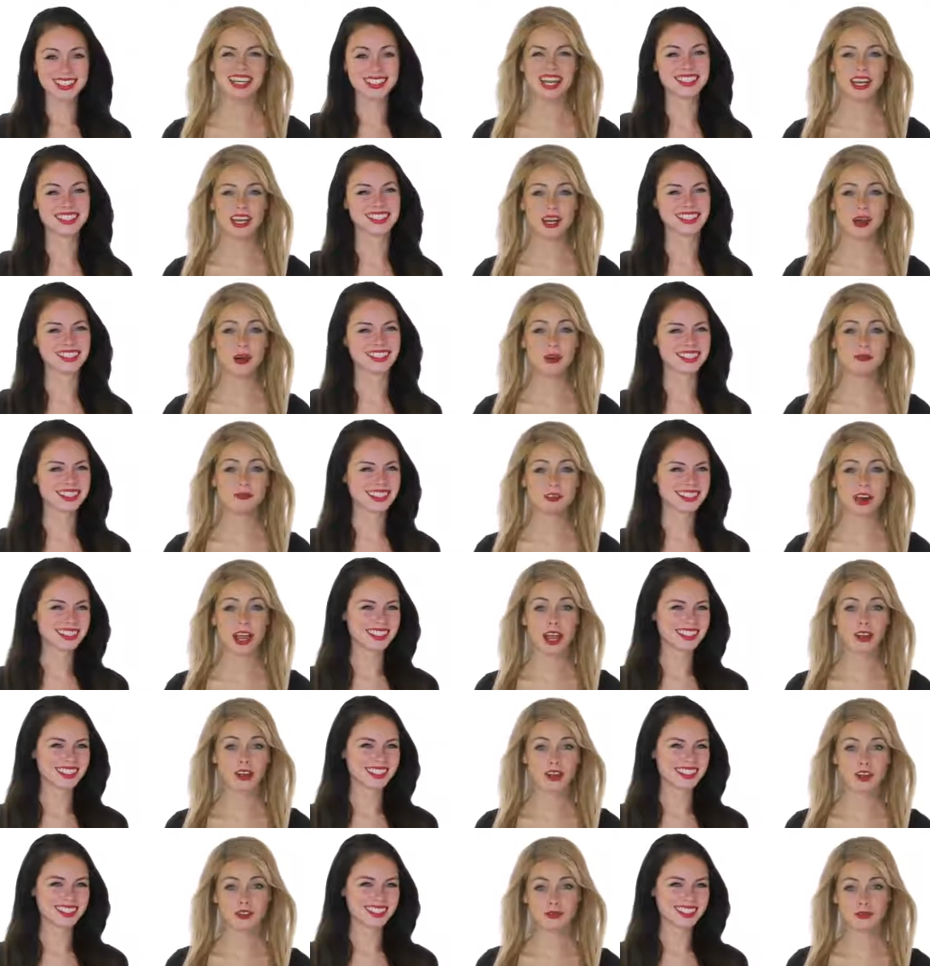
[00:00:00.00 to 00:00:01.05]
Speaker 1: Get notified
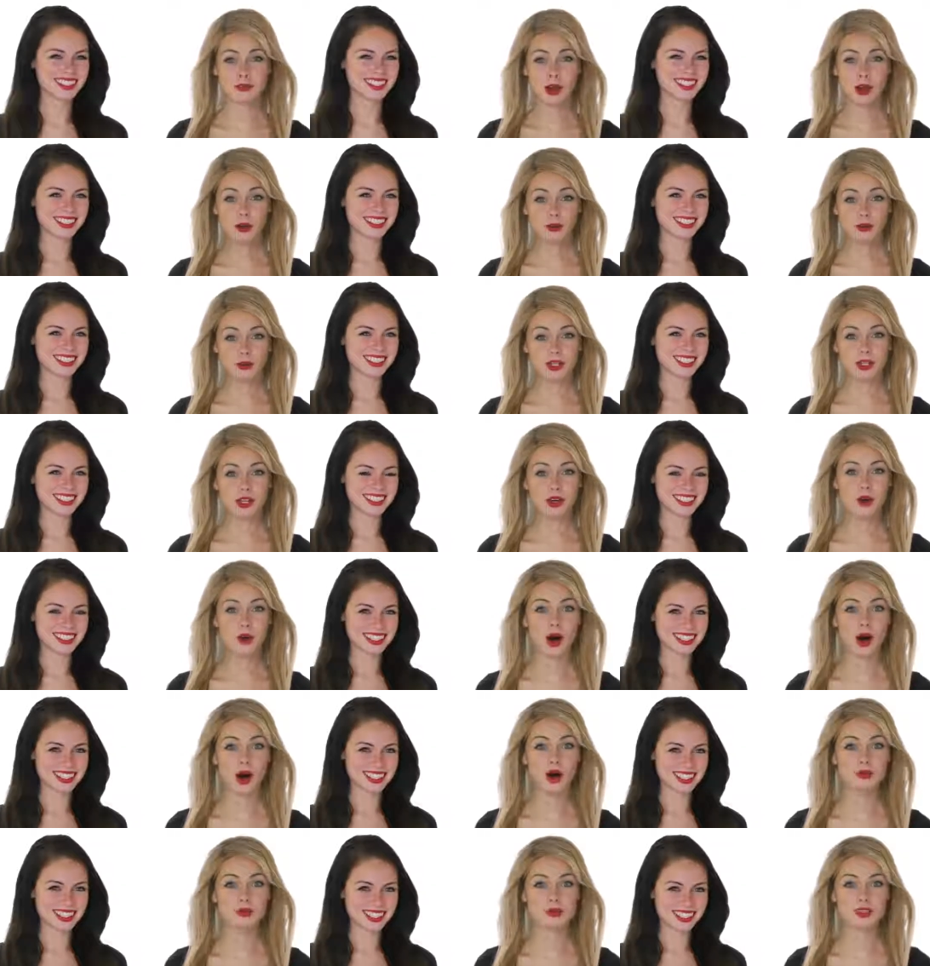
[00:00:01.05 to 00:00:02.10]
on your phone when new
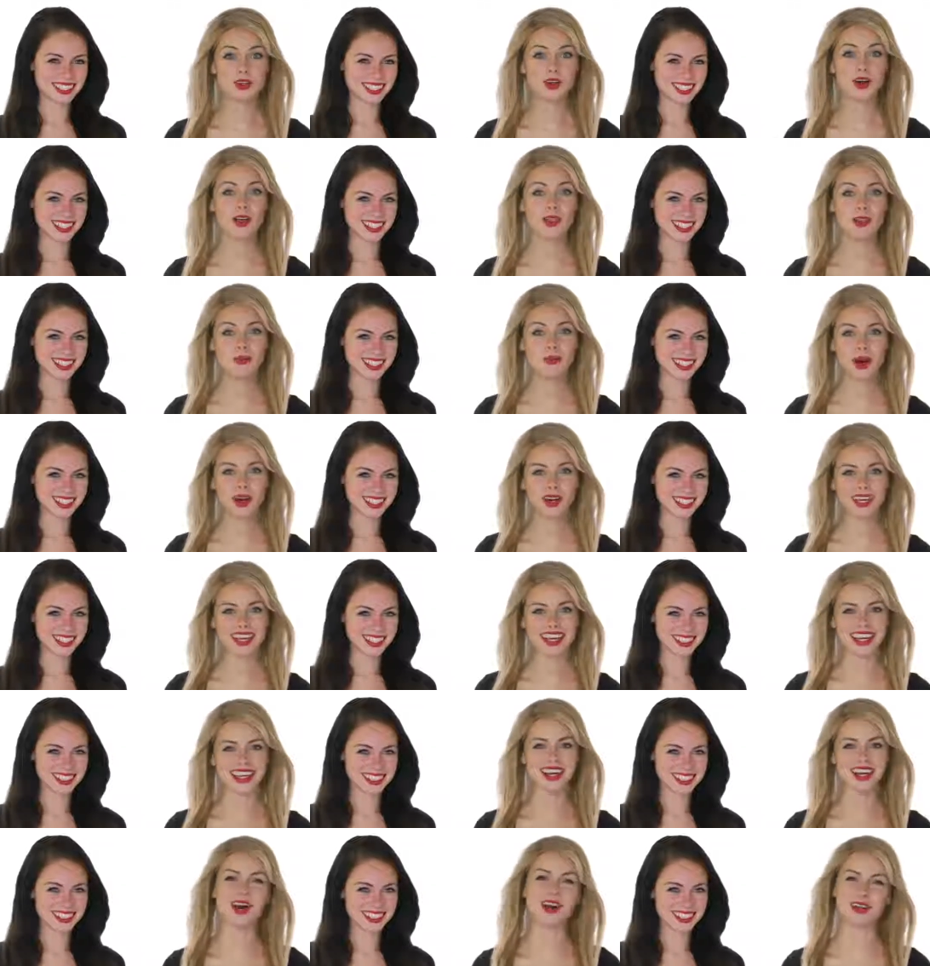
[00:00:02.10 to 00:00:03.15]
homes are on the
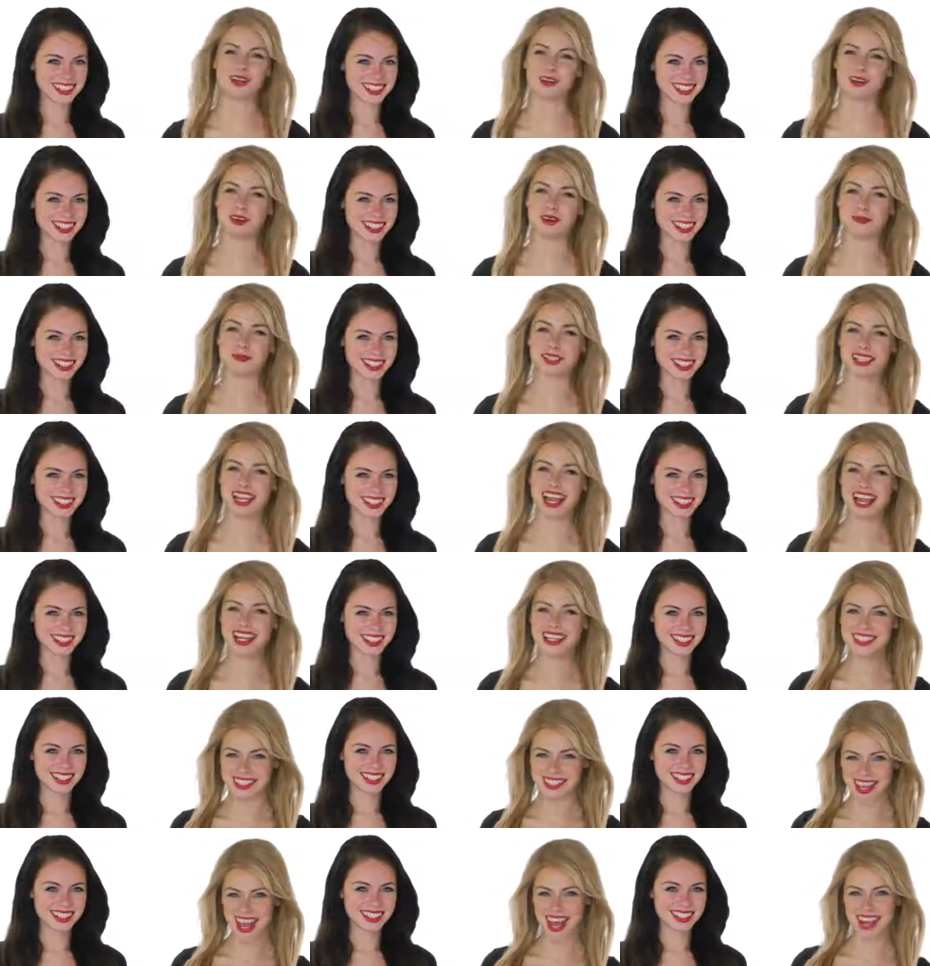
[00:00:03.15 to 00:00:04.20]
market on
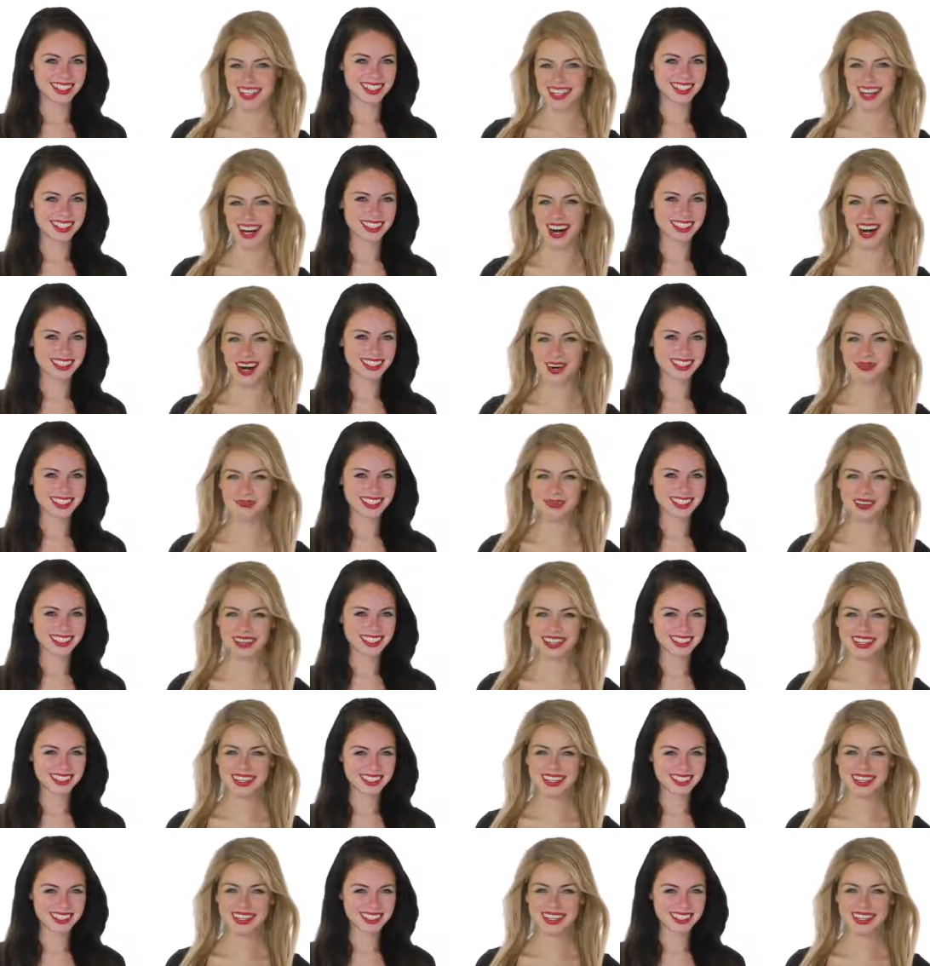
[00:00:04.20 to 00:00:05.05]
cribscan.com.